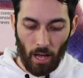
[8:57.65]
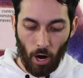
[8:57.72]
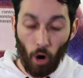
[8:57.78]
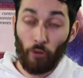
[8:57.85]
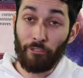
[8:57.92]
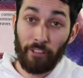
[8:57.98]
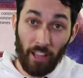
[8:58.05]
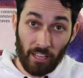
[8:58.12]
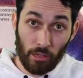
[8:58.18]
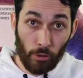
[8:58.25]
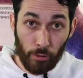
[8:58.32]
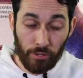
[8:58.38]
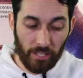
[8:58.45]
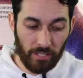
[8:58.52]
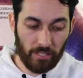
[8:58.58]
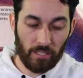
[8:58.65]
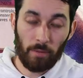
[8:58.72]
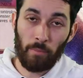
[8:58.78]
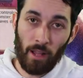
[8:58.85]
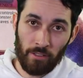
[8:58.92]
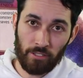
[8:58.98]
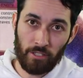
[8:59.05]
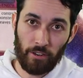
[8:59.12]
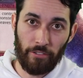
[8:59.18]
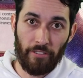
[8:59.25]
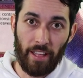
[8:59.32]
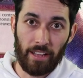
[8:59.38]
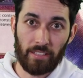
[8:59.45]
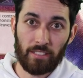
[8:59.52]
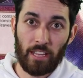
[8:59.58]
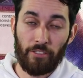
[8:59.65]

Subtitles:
Ophion loses to monster effects.